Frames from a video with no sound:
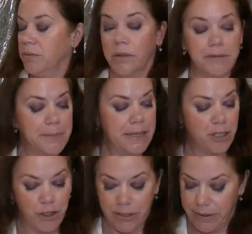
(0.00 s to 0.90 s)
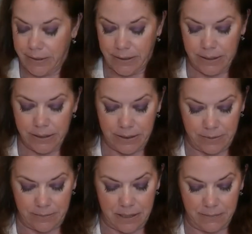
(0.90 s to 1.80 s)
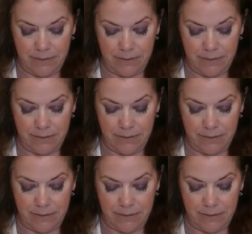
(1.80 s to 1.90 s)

well, it's made in China, so that doesn't make me